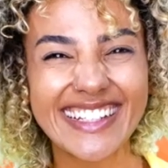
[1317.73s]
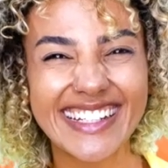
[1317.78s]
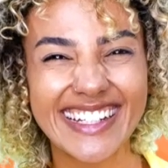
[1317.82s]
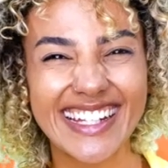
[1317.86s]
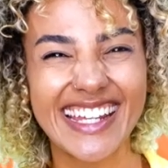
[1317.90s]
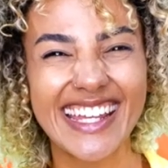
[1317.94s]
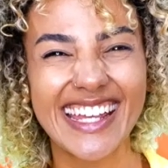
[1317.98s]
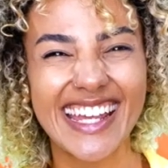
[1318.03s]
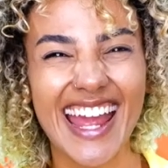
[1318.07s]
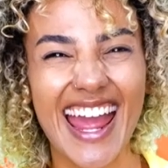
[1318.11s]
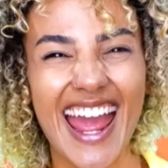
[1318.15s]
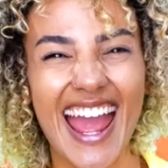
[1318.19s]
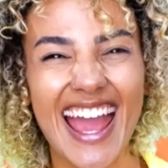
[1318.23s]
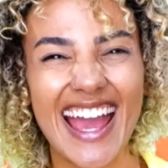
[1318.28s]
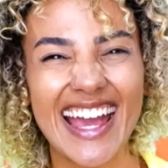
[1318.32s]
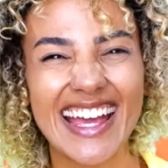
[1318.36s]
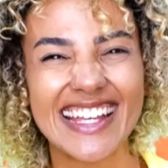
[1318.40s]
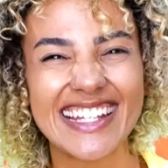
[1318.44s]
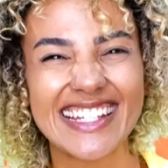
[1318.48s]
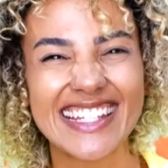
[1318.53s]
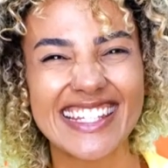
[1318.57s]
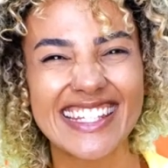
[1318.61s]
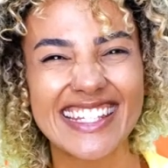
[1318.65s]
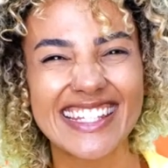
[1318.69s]

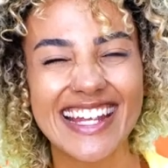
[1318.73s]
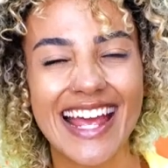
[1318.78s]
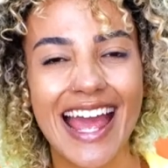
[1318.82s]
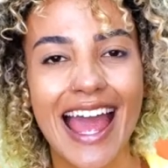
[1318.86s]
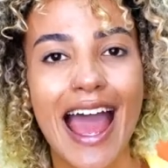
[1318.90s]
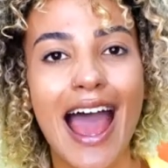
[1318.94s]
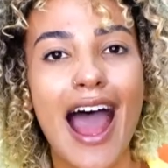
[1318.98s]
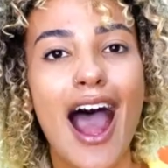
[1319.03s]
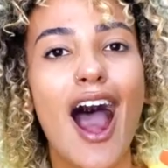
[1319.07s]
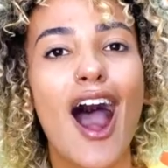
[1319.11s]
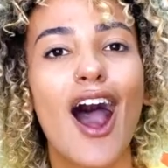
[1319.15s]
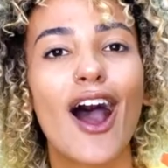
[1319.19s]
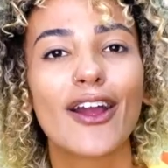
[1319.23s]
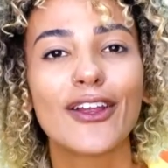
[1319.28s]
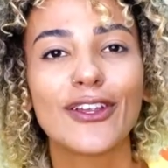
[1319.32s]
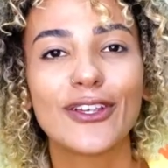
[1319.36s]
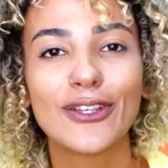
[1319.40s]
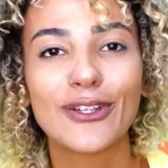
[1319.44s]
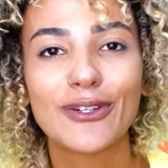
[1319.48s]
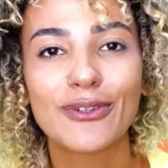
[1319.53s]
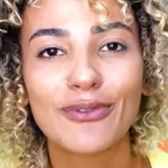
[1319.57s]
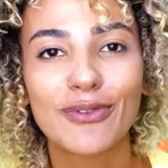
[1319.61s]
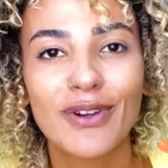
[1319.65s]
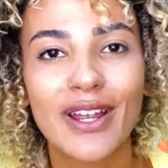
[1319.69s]
Yes! Are
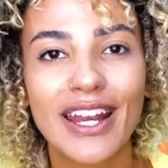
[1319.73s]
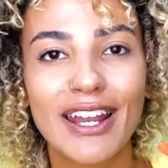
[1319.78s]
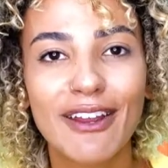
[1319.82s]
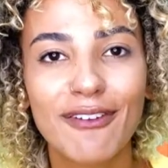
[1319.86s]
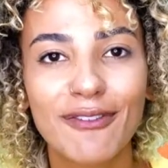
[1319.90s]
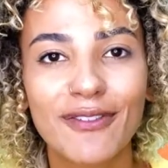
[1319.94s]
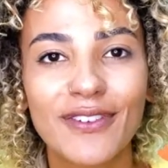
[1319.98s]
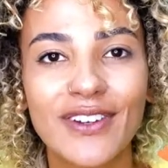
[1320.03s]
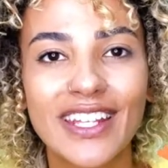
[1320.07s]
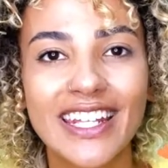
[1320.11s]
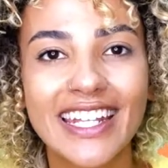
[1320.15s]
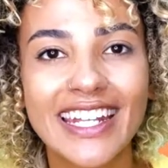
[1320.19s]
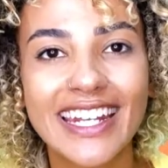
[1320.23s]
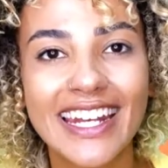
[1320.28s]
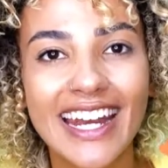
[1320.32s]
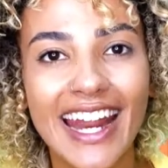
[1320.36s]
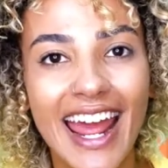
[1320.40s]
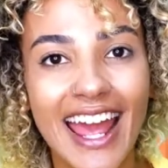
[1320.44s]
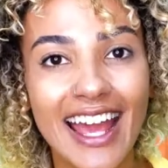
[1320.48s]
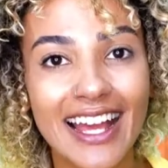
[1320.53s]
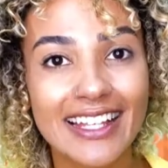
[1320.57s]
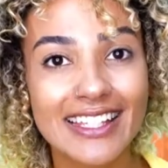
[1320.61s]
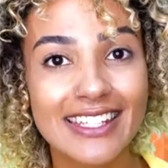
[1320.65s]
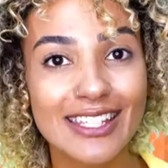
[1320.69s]
you ready for the
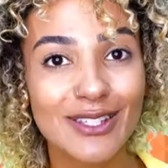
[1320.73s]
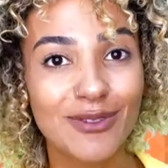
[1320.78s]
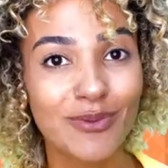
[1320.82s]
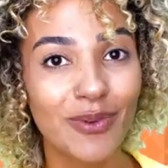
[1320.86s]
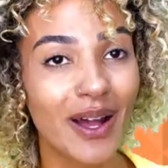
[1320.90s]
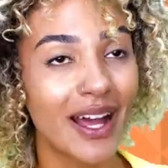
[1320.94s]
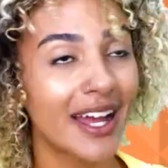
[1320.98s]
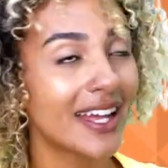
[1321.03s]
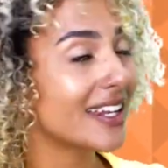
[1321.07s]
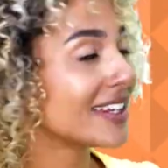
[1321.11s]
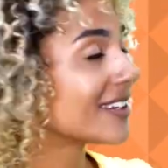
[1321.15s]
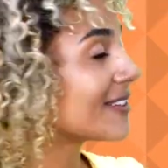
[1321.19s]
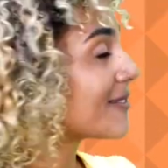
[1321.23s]
next one?